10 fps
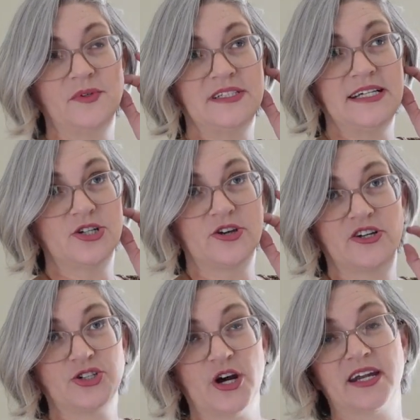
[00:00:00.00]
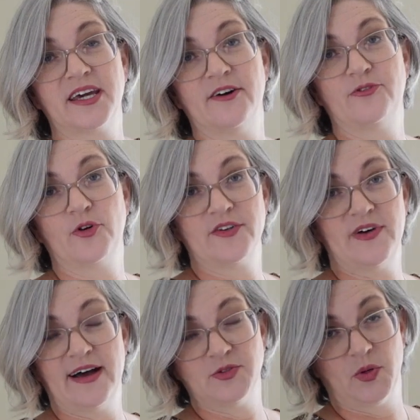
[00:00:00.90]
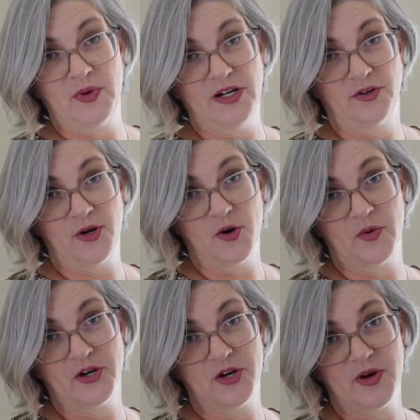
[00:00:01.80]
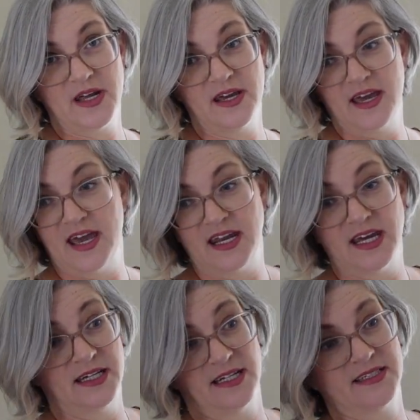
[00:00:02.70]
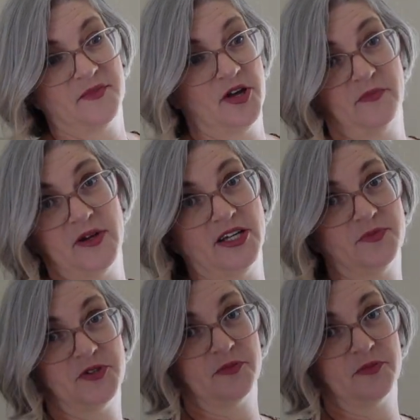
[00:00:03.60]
was easier than trying to cut 45s when we don't know what we're doing, and it doesn't bother me. It's butcher